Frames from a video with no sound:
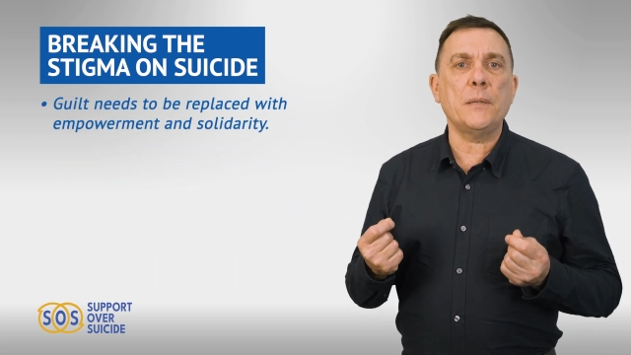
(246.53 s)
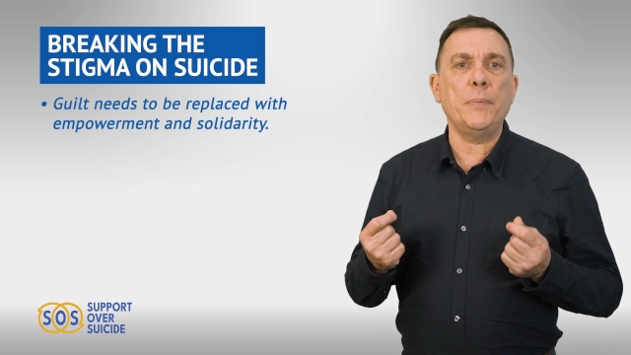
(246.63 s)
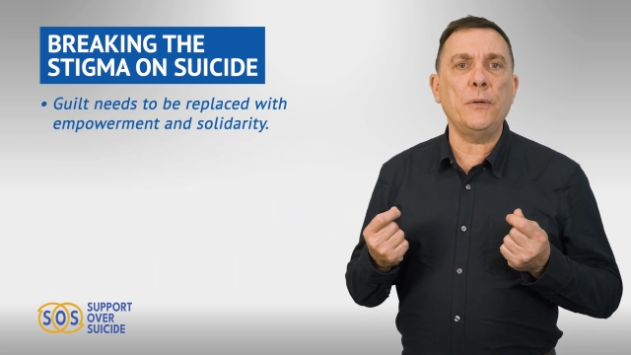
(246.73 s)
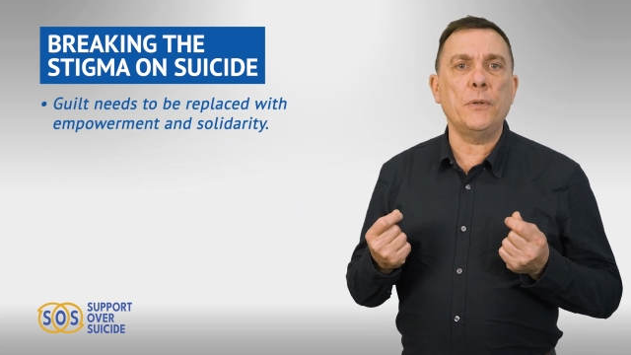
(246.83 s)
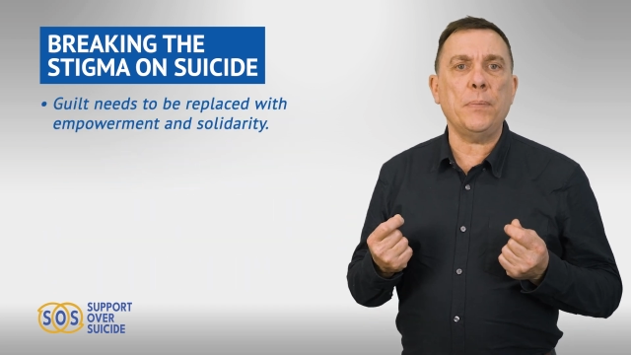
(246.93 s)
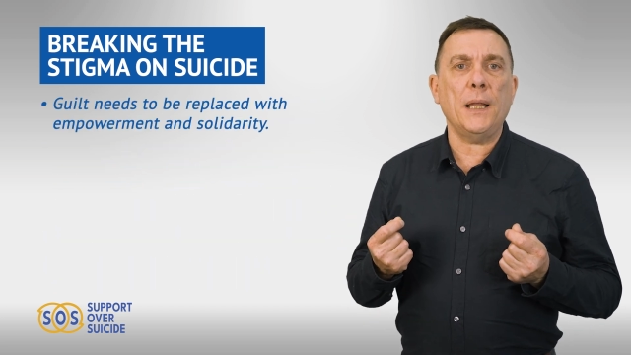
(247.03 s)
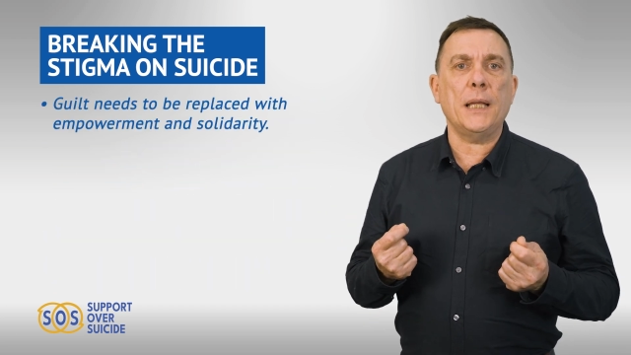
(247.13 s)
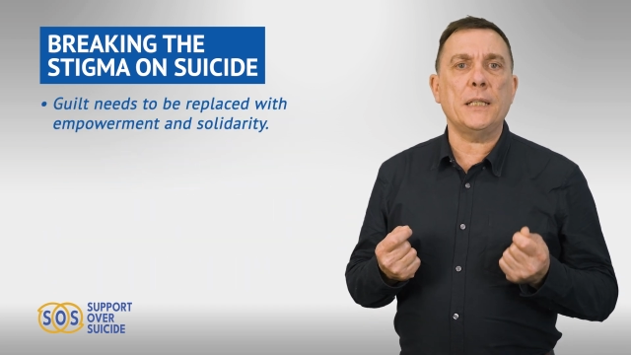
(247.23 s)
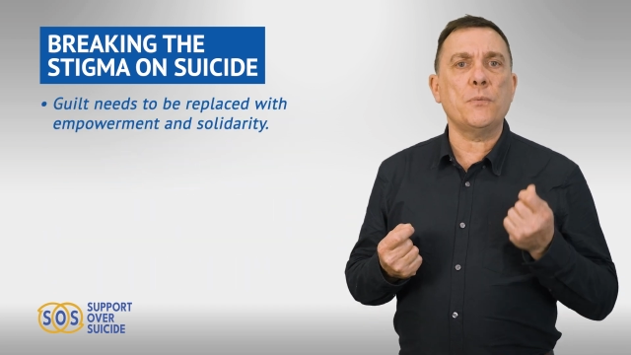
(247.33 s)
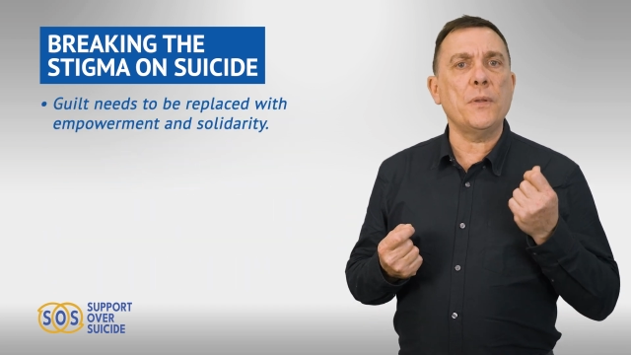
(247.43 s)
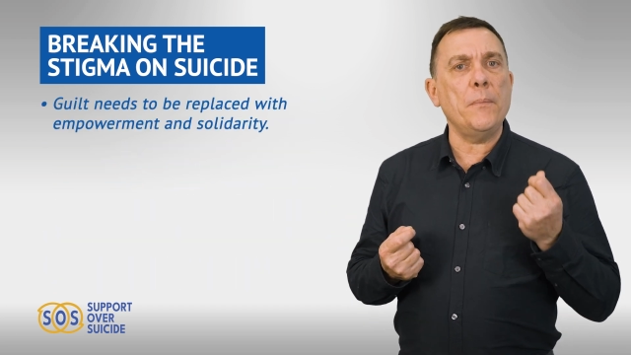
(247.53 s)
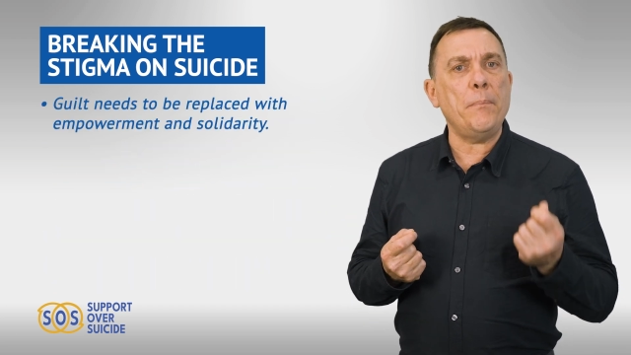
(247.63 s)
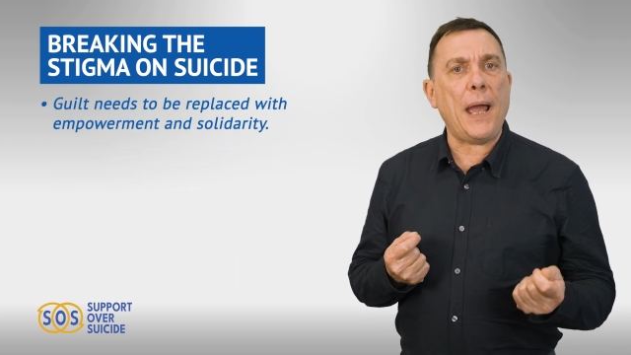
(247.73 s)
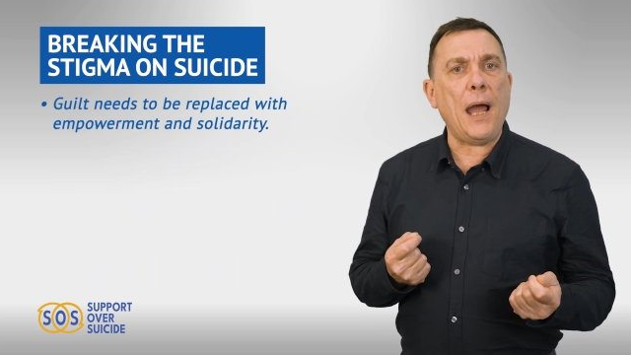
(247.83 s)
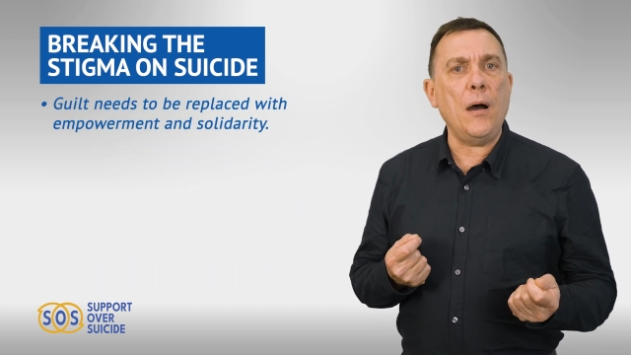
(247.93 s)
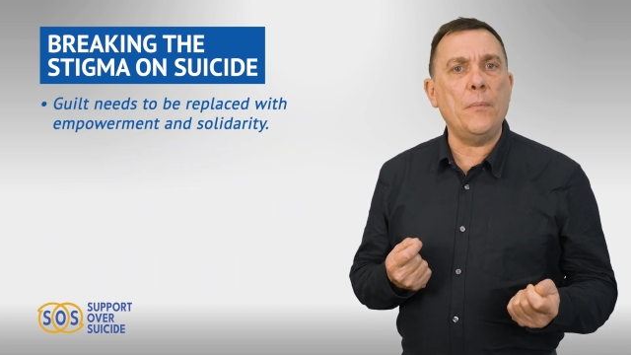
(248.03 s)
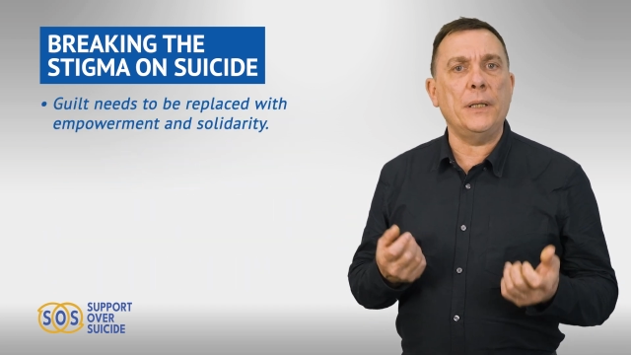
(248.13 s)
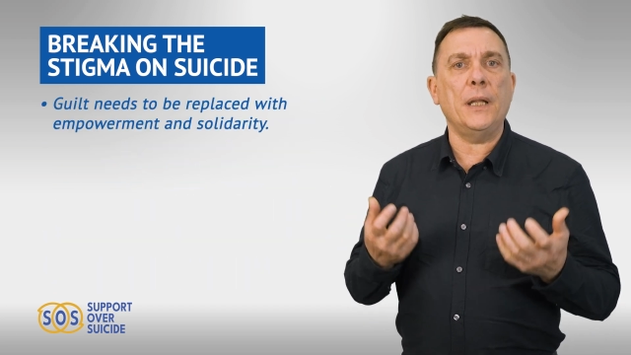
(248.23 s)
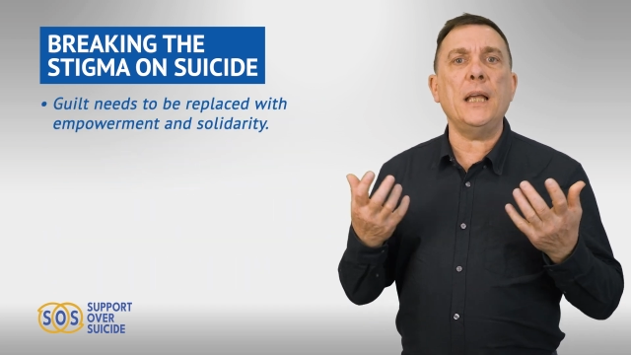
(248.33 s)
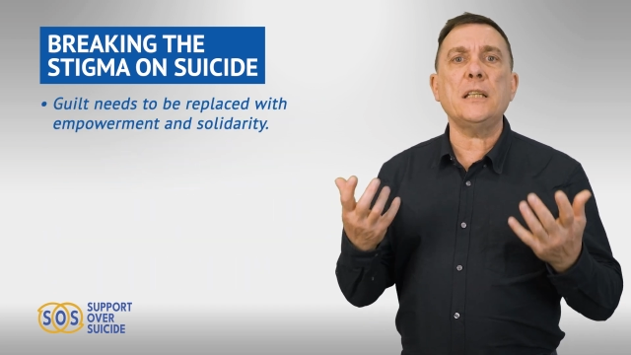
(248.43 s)
to be replaced with
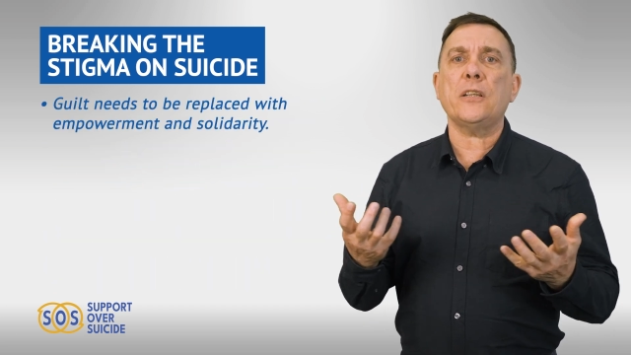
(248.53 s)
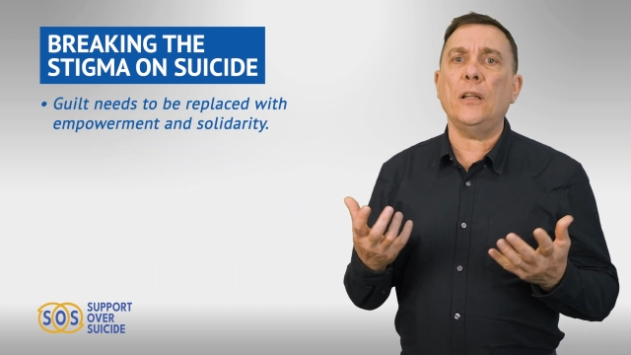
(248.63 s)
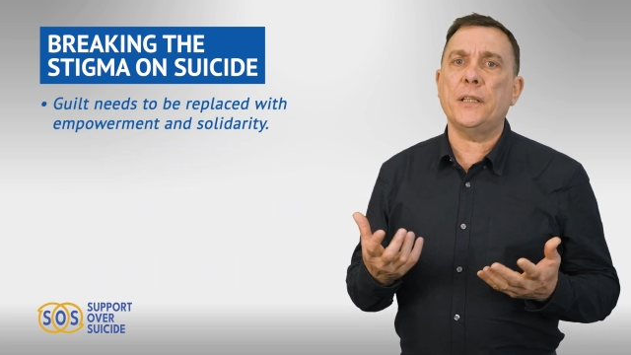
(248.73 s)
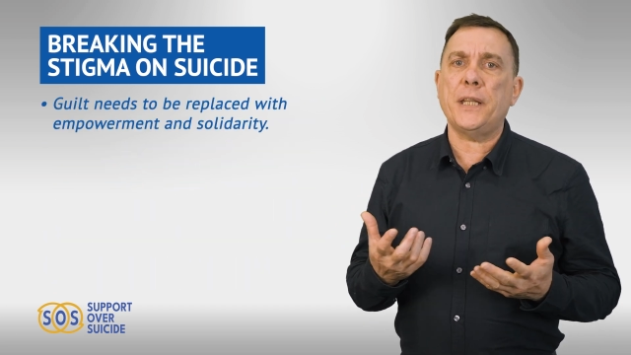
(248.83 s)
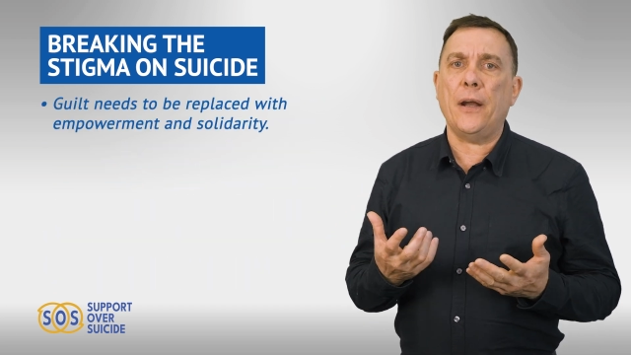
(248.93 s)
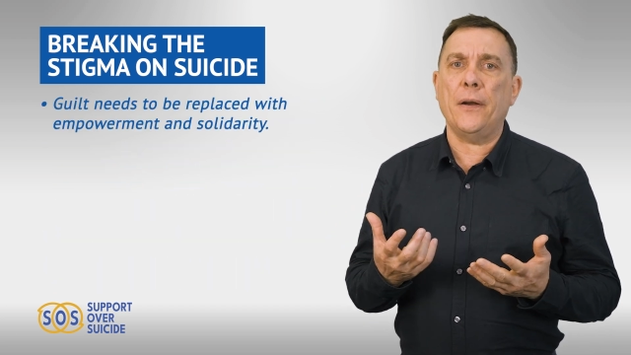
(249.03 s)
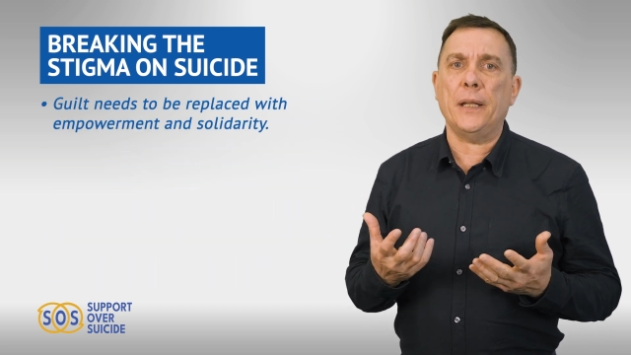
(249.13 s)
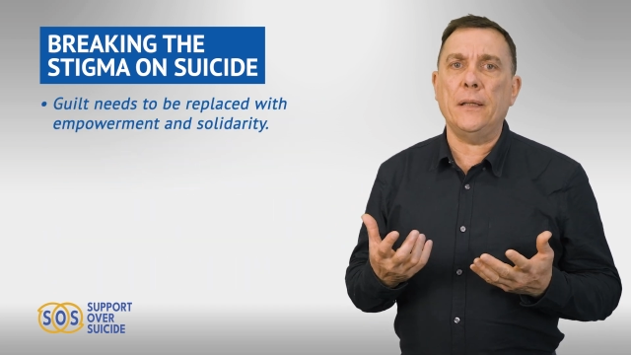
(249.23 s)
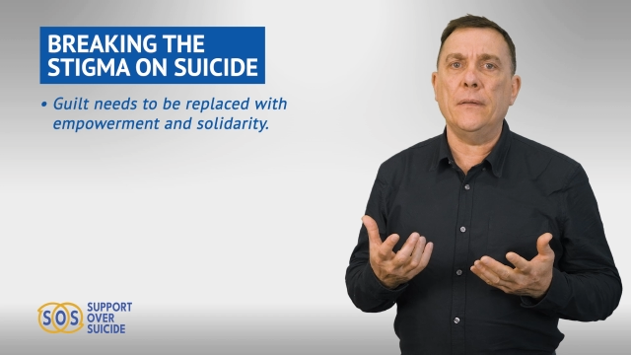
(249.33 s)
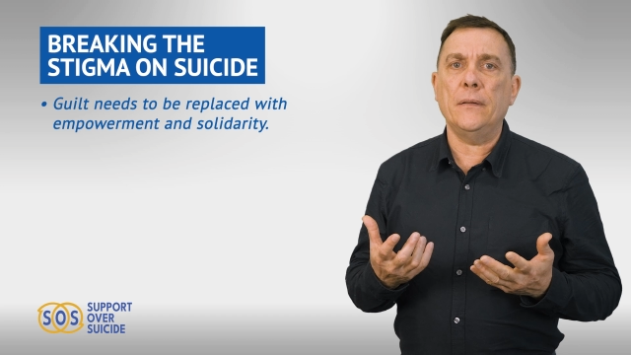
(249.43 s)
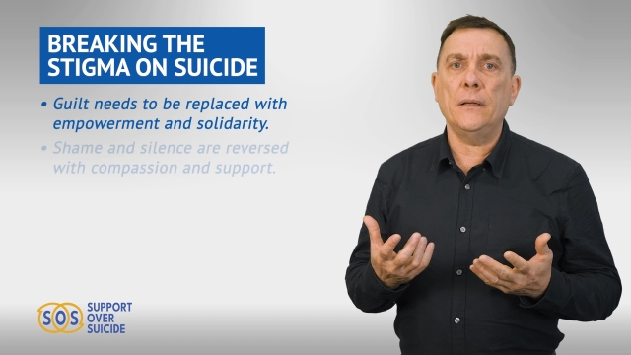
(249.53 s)
empowerment and solidarity.